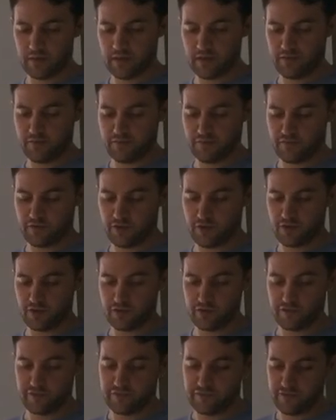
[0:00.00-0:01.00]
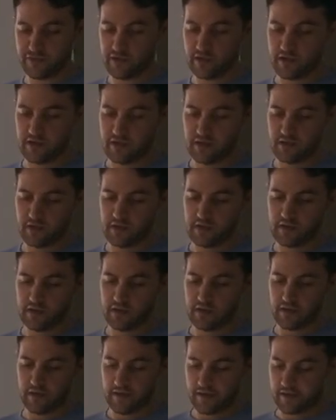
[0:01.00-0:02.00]
involve
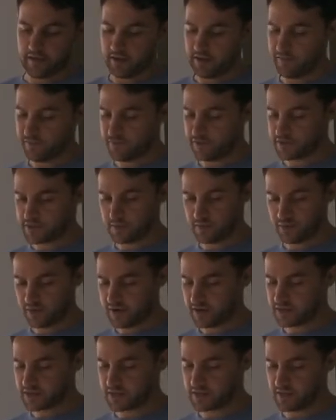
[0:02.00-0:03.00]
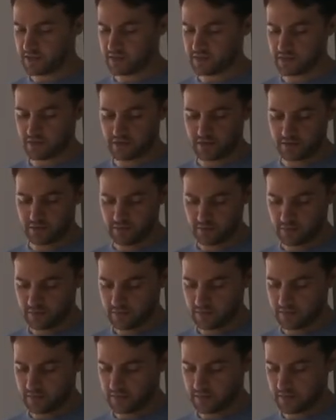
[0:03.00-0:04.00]
inverse operations. So
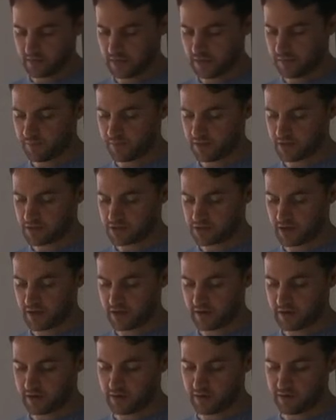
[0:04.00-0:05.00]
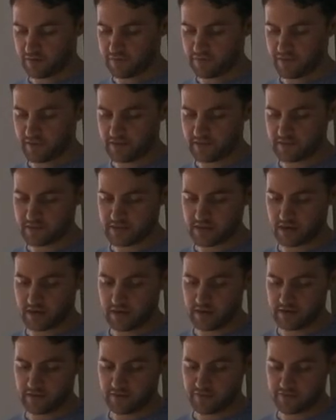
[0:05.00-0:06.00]
keeping track of this
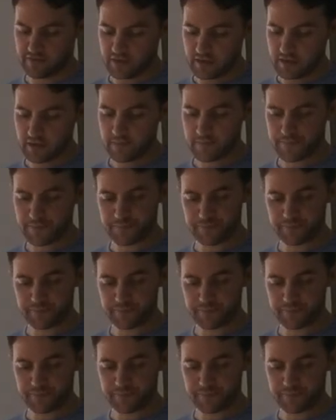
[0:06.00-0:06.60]
kind of thing.